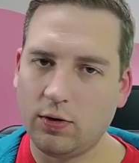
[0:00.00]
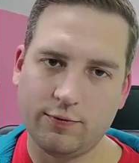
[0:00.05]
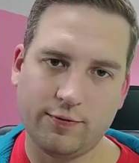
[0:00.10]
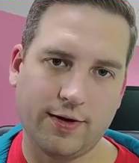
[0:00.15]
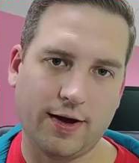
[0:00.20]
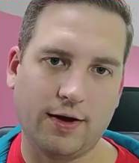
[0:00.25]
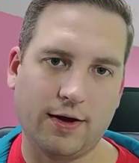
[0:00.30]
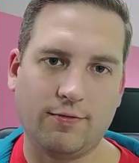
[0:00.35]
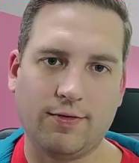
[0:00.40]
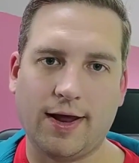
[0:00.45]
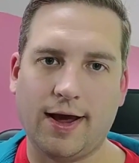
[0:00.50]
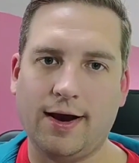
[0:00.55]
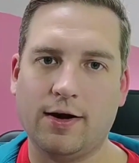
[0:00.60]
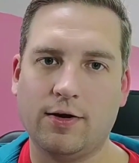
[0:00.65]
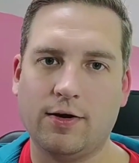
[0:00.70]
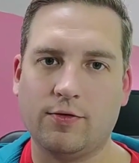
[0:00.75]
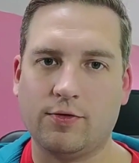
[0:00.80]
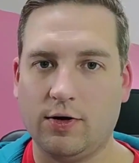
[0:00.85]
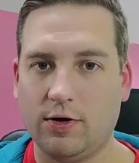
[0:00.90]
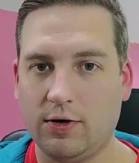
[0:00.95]
5
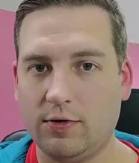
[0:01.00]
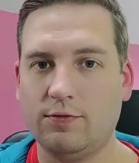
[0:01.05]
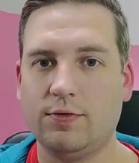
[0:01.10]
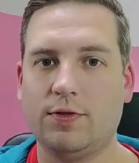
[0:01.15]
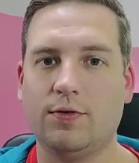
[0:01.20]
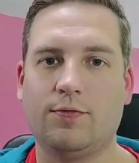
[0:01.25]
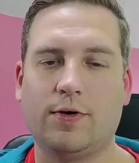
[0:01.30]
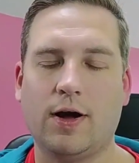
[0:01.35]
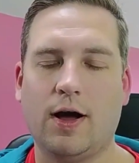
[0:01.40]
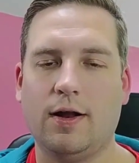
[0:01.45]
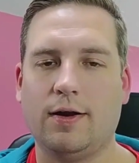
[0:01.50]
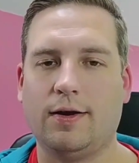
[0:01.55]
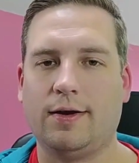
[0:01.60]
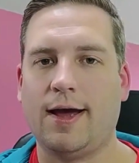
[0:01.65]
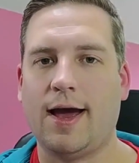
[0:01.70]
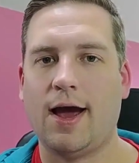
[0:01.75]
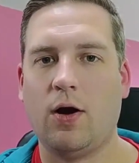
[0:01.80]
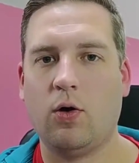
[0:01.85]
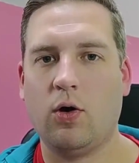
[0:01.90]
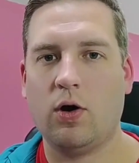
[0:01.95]
layers of the Forgotten
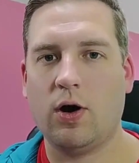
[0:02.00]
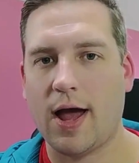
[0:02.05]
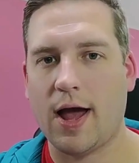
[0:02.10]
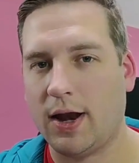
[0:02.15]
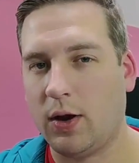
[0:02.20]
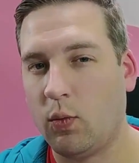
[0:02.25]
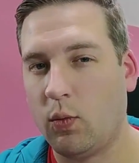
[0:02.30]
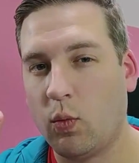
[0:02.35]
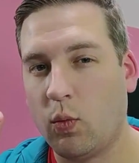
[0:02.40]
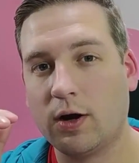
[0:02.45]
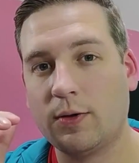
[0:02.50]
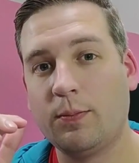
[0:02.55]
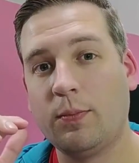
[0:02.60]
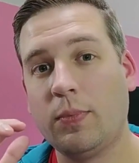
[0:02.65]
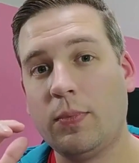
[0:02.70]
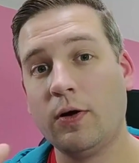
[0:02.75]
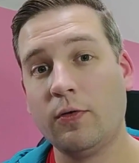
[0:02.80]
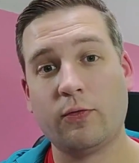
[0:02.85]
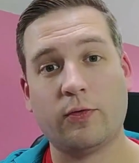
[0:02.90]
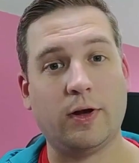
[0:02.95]
Tower, and it
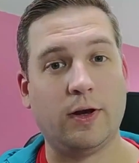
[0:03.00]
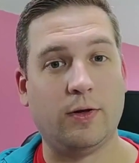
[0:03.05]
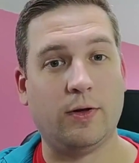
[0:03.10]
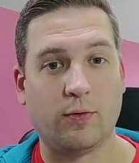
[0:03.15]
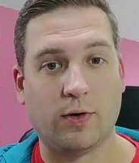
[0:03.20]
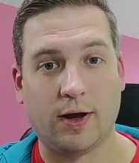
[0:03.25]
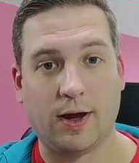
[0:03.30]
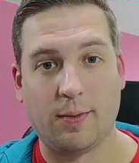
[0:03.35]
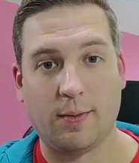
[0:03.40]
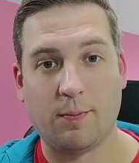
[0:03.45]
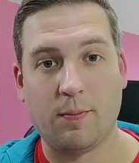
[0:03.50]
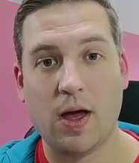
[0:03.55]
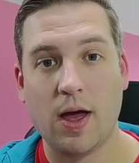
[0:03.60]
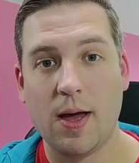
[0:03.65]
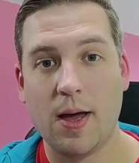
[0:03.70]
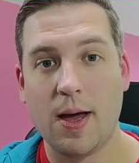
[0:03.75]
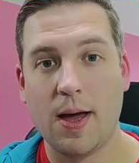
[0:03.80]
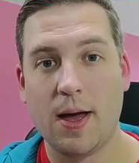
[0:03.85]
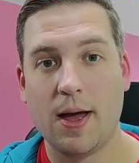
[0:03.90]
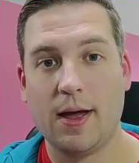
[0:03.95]
worked perfectly for him.
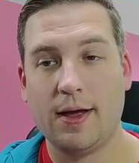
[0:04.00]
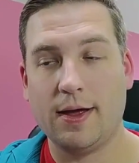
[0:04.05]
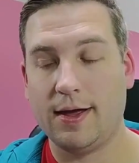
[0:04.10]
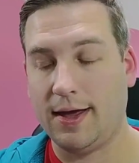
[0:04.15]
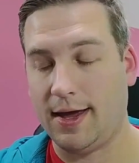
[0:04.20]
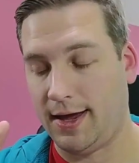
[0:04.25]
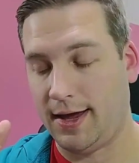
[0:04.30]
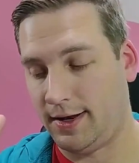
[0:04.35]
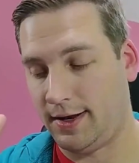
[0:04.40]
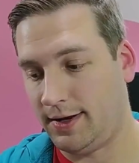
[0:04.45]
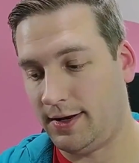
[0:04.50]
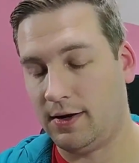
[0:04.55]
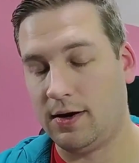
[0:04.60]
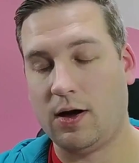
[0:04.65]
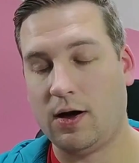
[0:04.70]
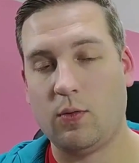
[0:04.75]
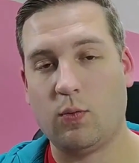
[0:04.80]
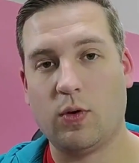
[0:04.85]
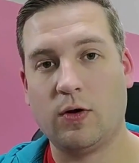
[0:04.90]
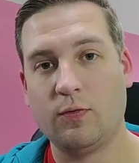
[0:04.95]
It did
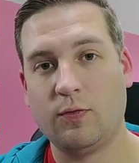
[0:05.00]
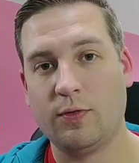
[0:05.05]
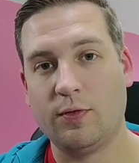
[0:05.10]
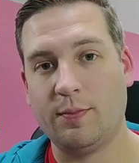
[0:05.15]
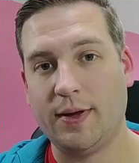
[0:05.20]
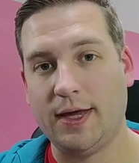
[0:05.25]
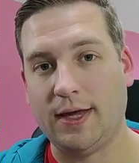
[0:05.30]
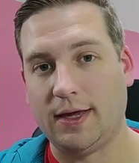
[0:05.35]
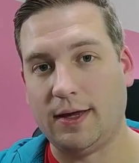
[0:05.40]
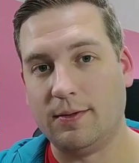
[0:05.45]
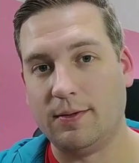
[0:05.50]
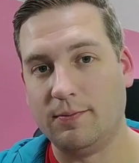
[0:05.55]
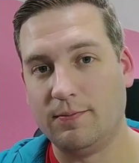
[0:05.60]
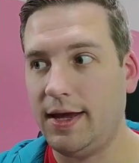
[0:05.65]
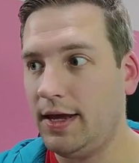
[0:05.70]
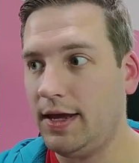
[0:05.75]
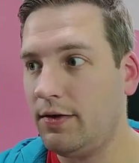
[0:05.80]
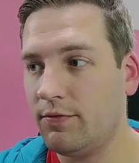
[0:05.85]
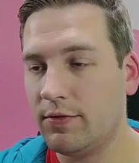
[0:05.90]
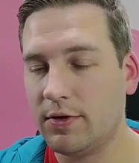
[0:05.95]
not work for me,
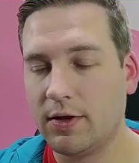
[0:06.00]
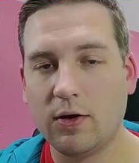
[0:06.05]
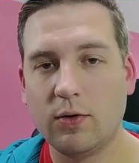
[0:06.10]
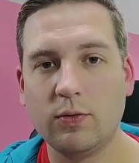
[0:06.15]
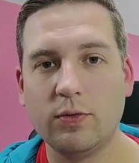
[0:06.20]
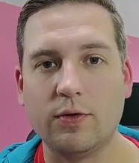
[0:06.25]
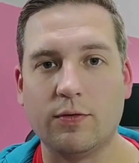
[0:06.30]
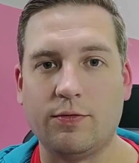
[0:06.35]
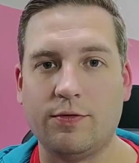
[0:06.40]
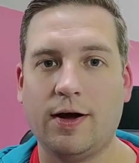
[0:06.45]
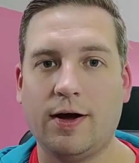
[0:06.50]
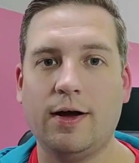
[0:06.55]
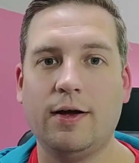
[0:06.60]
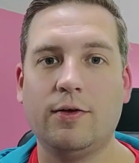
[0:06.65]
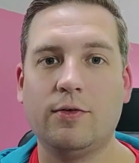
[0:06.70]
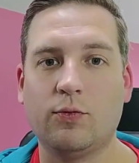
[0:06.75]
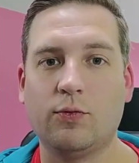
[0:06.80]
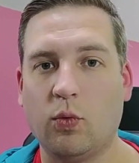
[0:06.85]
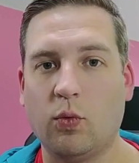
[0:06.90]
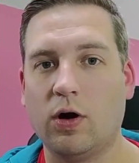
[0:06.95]
even though the
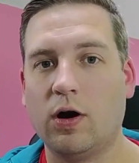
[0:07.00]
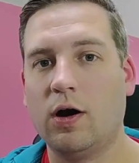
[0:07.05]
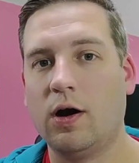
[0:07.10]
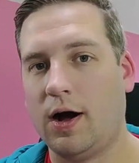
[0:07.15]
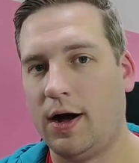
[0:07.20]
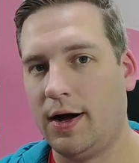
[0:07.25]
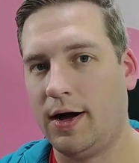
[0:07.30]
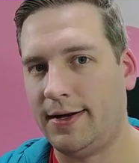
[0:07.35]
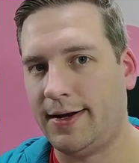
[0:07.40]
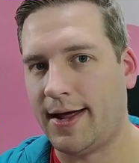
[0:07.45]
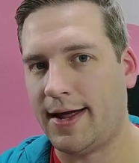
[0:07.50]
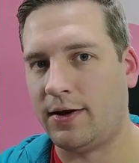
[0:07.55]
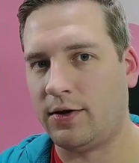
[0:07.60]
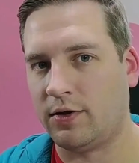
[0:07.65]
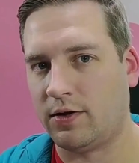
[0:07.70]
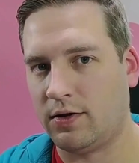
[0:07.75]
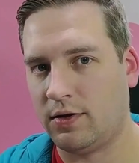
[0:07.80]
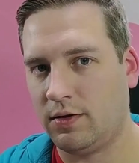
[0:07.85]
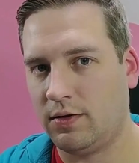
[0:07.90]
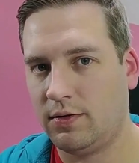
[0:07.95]
files were
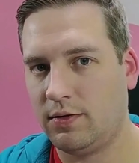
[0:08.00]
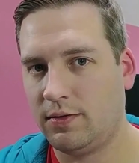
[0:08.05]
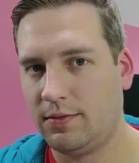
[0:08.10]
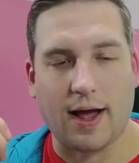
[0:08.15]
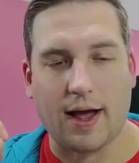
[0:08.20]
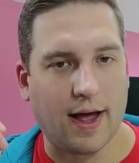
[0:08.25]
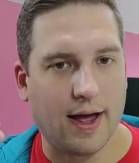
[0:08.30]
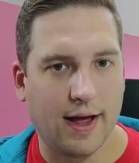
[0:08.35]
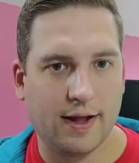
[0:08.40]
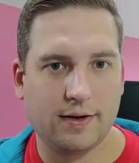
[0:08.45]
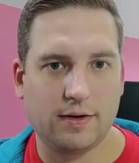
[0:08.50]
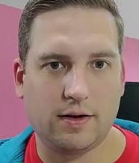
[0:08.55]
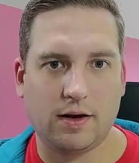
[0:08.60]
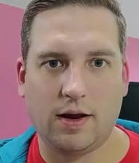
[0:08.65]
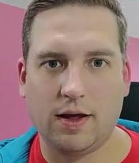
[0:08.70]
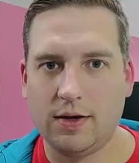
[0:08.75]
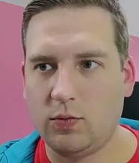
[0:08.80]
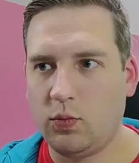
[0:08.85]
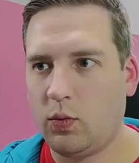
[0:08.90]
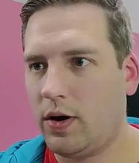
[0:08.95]
identical. And
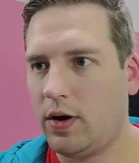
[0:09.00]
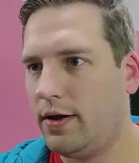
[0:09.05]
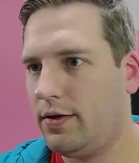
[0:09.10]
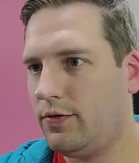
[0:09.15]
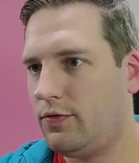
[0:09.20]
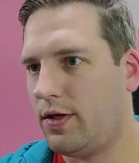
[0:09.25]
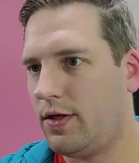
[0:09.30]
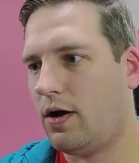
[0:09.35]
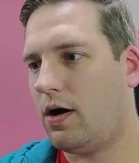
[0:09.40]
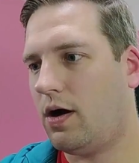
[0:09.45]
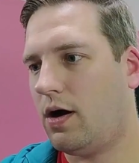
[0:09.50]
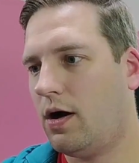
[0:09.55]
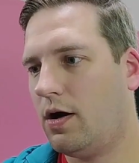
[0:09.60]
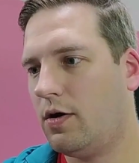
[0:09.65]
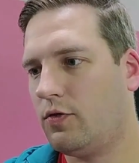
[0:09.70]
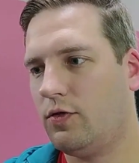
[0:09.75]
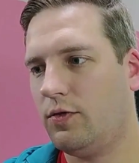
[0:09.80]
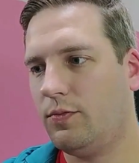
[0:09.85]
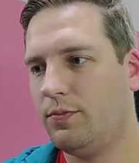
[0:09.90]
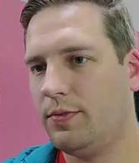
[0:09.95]
likewise, there
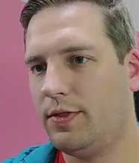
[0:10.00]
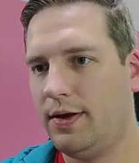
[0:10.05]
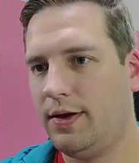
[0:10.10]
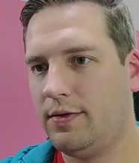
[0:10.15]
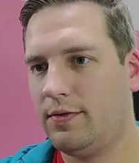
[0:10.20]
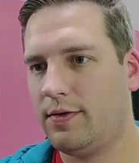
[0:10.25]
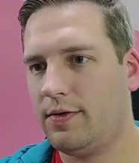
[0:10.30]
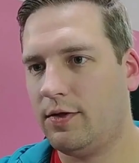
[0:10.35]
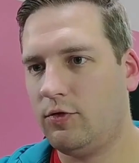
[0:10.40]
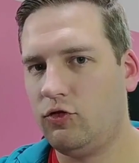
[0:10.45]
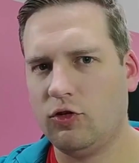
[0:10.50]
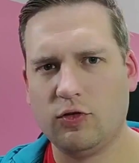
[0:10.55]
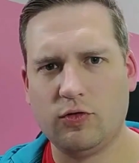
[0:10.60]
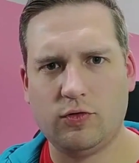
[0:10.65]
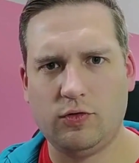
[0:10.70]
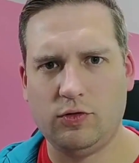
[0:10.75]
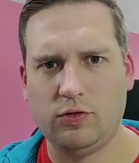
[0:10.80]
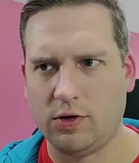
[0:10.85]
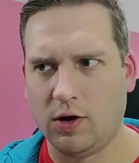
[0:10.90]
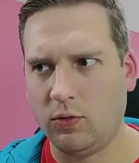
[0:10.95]
are some things that
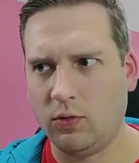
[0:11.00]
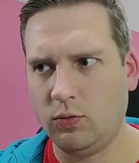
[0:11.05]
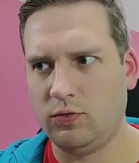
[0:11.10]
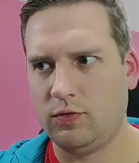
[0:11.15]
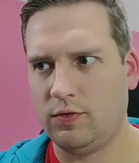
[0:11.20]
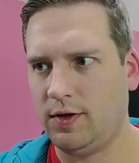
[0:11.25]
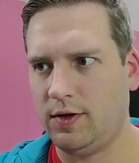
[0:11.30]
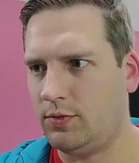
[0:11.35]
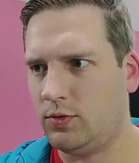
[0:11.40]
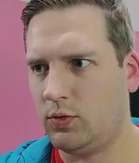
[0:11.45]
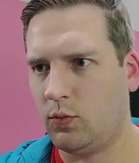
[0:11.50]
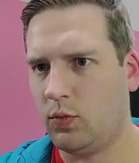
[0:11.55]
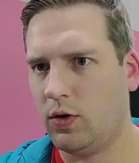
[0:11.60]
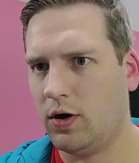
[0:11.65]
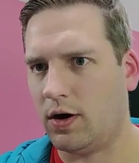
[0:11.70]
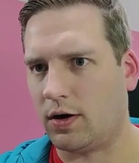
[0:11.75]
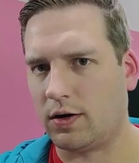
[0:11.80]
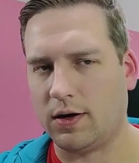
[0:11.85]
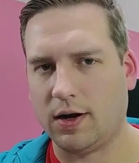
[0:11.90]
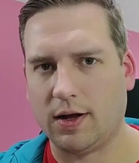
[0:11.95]
just don't seem to
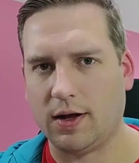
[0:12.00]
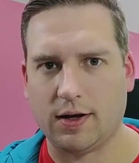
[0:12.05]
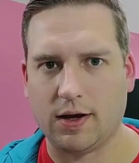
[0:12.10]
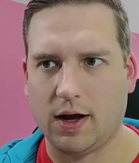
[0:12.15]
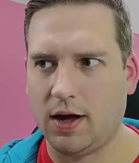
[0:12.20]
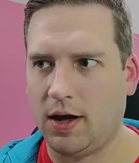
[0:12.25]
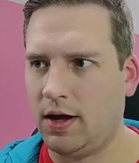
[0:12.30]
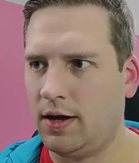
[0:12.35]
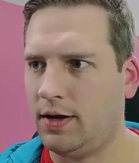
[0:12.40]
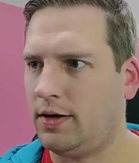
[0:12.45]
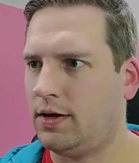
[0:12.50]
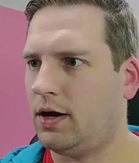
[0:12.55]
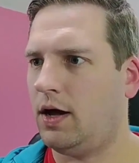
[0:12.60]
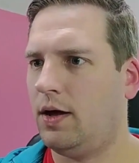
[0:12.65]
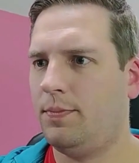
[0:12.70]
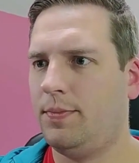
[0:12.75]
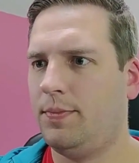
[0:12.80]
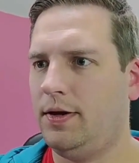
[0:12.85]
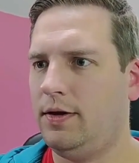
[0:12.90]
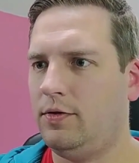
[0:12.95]
work, like I
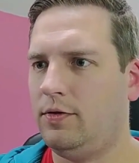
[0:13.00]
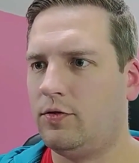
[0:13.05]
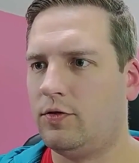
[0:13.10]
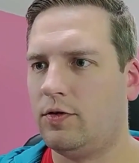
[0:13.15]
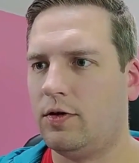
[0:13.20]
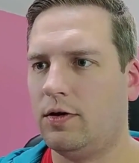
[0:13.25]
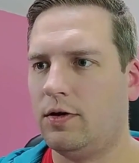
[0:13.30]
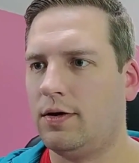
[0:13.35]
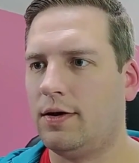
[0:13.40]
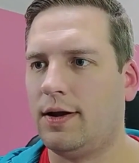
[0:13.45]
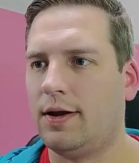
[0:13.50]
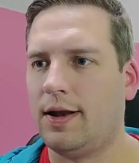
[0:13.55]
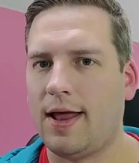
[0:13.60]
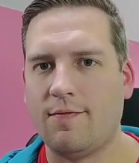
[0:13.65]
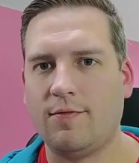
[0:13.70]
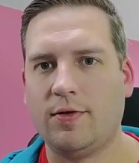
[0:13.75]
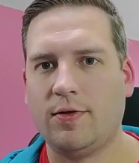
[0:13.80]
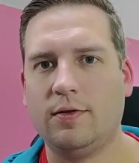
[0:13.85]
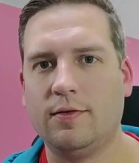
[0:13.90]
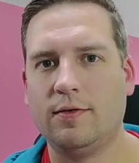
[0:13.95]
copied certain
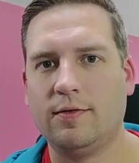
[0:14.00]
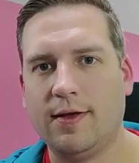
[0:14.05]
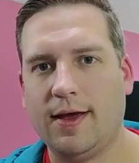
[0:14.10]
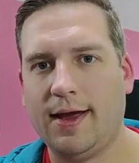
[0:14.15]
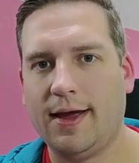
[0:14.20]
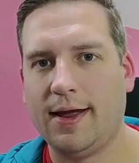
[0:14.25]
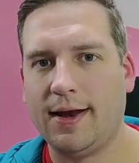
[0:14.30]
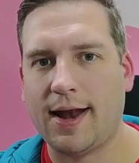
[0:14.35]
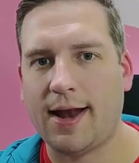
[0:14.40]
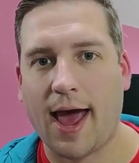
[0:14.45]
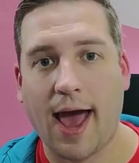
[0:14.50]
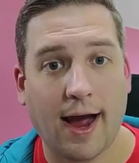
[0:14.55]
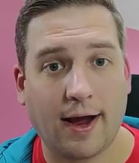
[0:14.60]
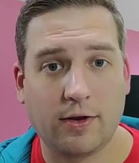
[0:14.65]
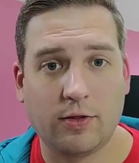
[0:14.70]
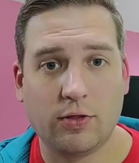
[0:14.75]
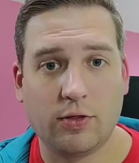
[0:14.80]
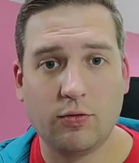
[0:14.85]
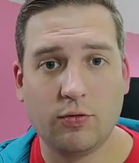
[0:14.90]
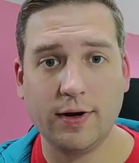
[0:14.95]
levels in
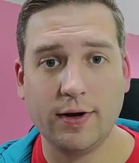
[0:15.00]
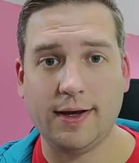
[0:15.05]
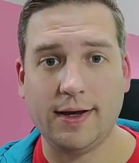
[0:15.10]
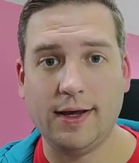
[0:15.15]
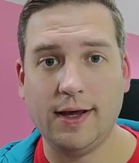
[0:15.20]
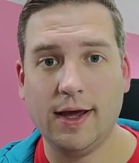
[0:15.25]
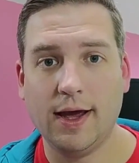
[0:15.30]
Act 3